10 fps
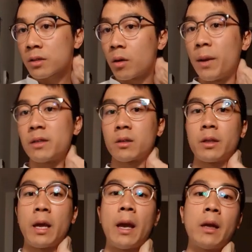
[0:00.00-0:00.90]
So
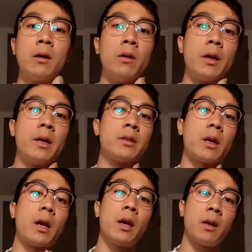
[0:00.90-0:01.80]
basically, Hegel
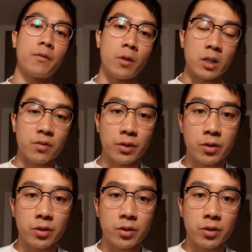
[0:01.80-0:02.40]
is a philosopher